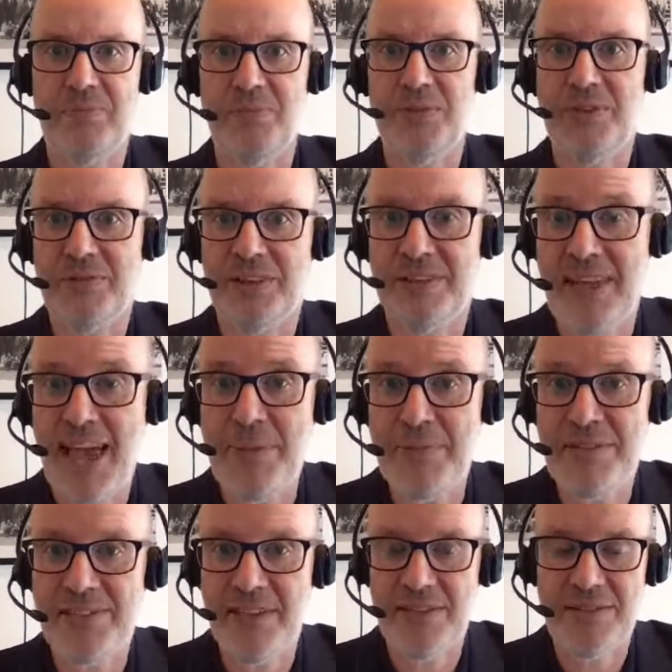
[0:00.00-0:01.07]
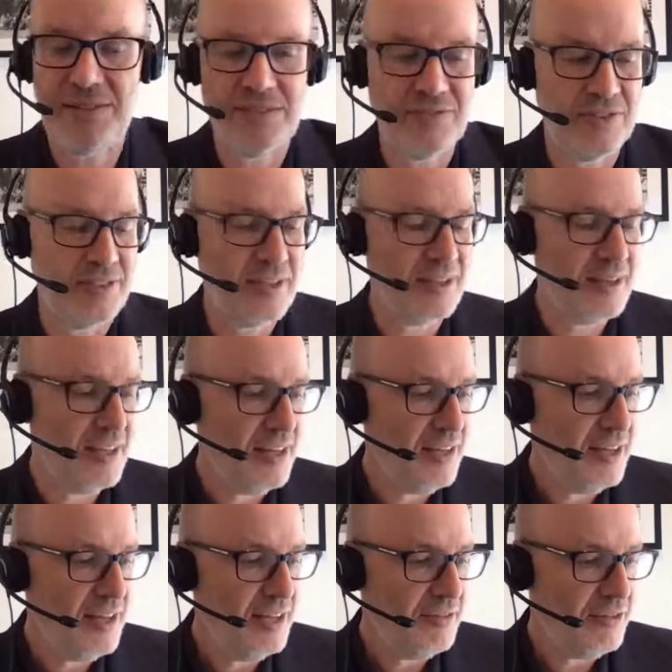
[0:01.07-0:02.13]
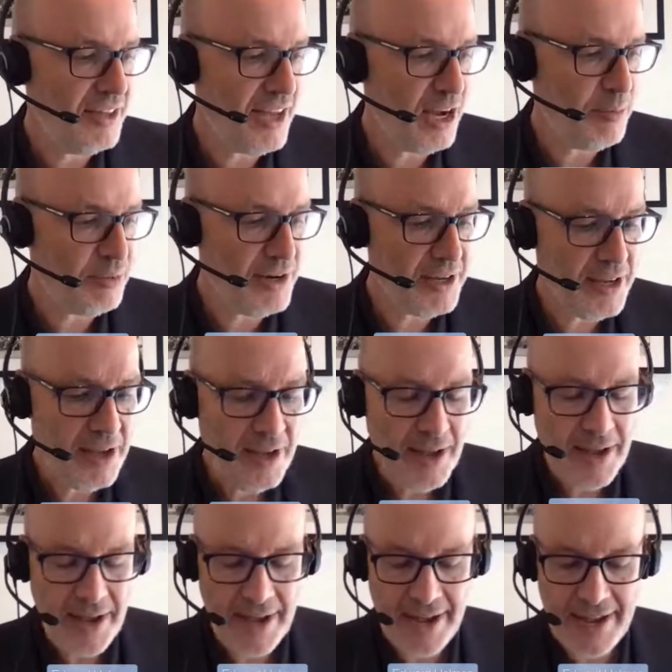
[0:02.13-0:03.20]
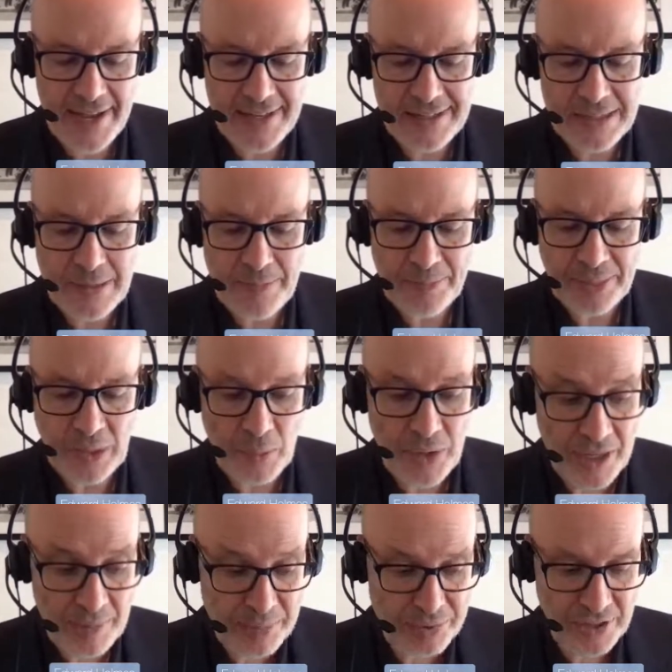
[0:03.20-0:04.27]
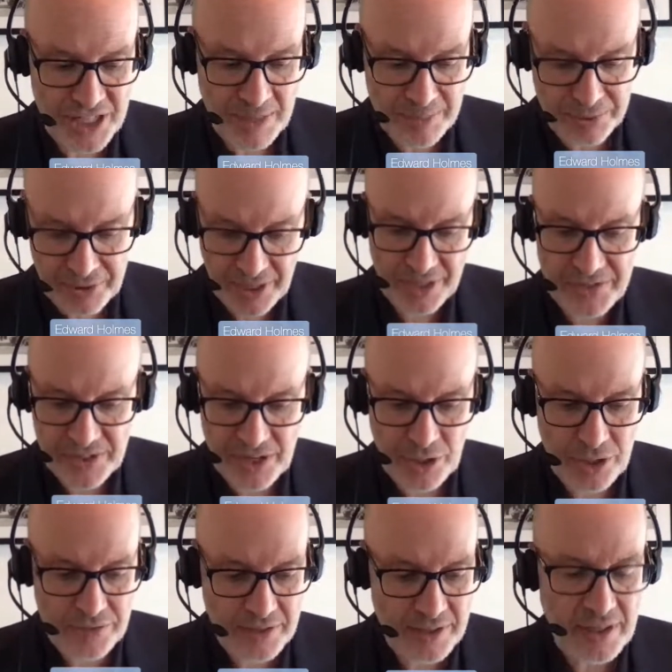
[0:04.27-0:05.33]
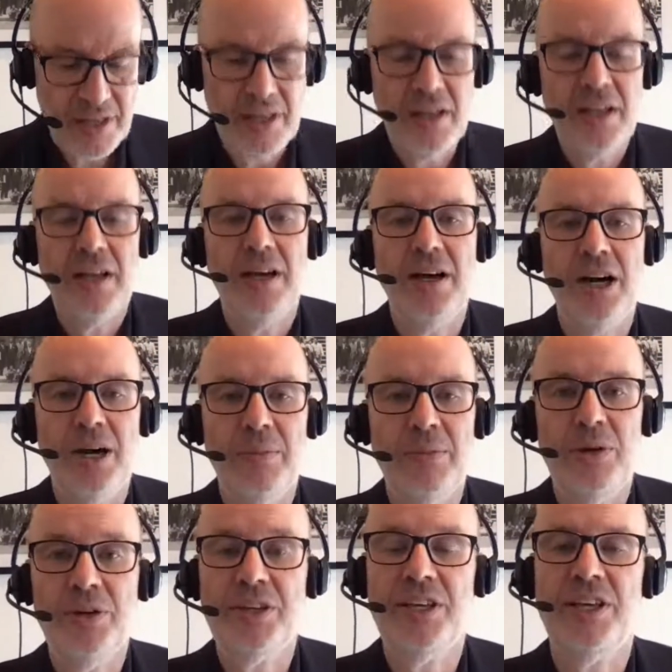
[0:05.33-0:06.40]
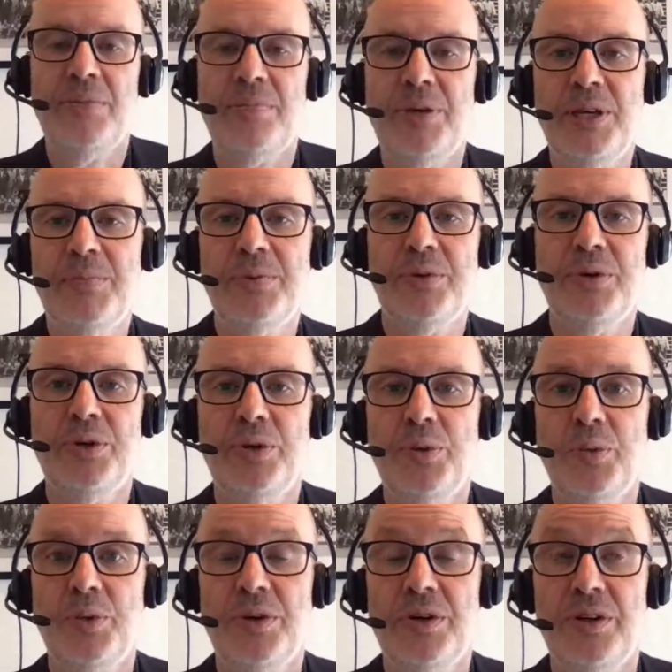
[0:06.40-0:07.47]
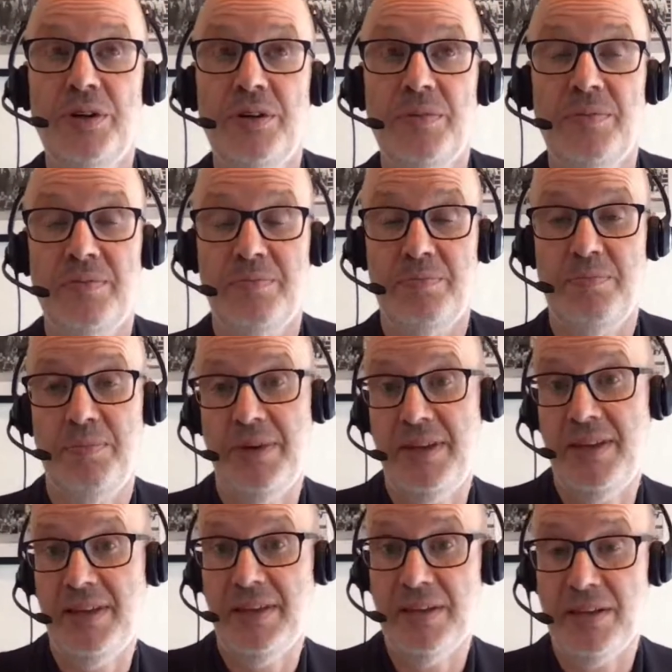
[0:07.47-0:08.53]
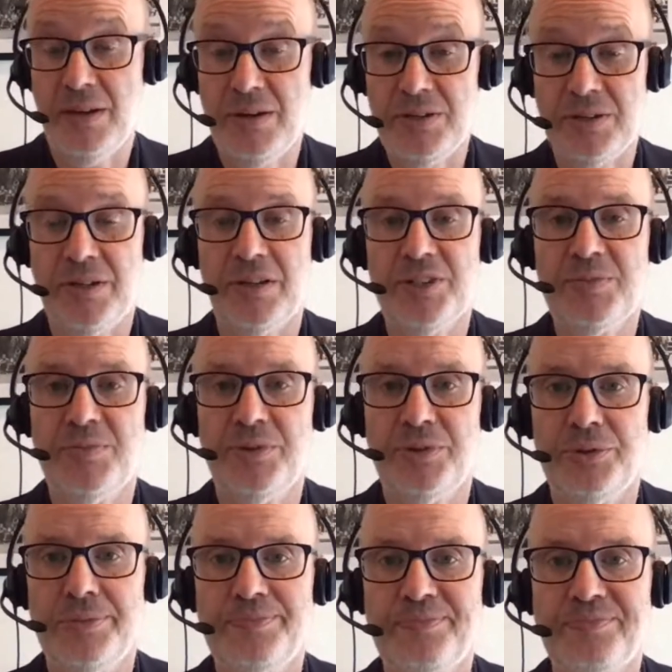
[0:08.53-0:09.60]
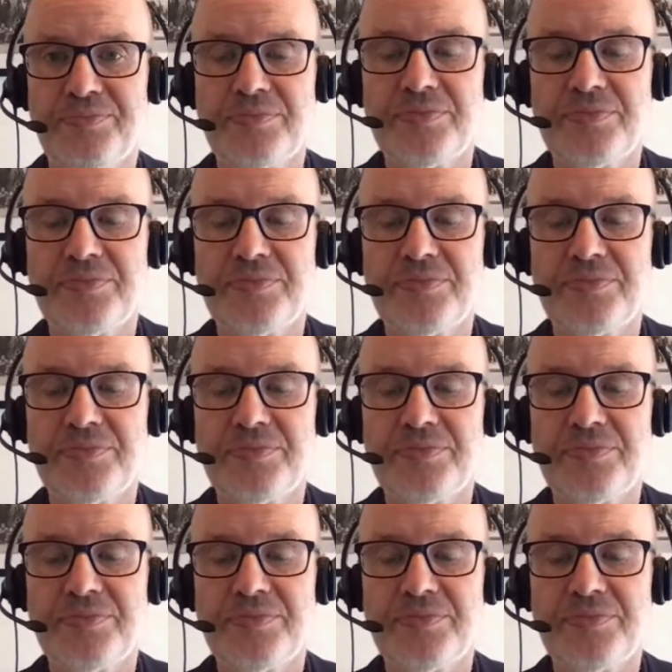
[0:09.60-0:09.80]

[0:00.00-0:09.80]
one of the epicenters for the outbreak. And we had a project prior to COVID looking at people who were going to hospital